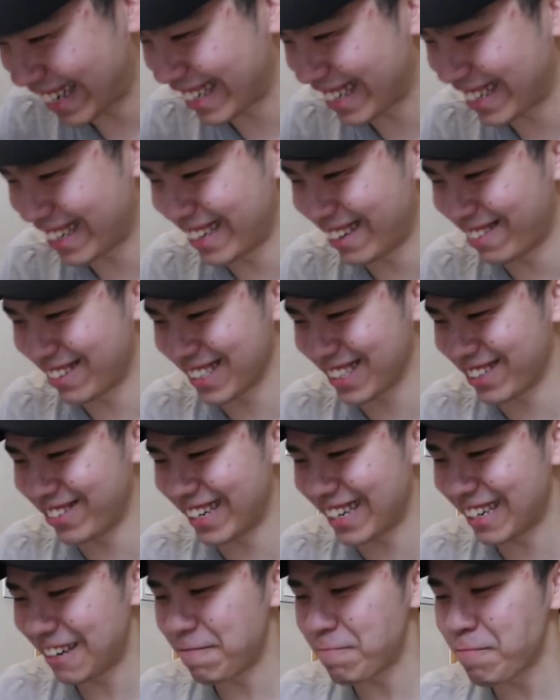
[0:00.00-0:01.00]
god, that was
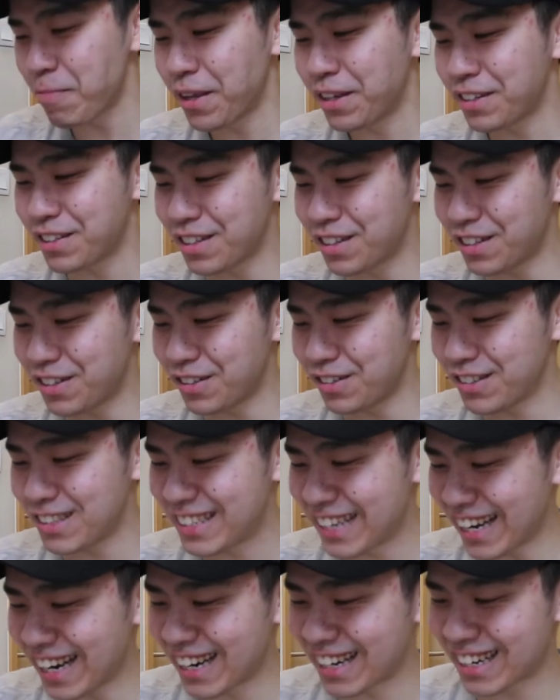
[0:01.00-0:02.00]
quick. So
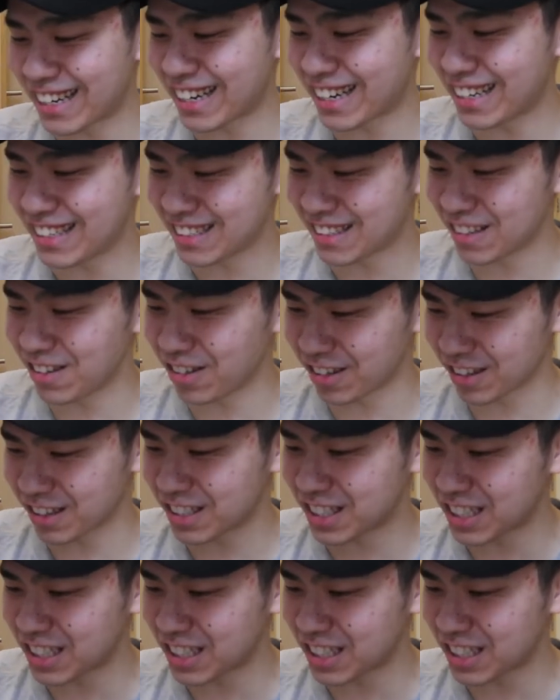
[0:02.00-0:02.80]
yeah guys, look,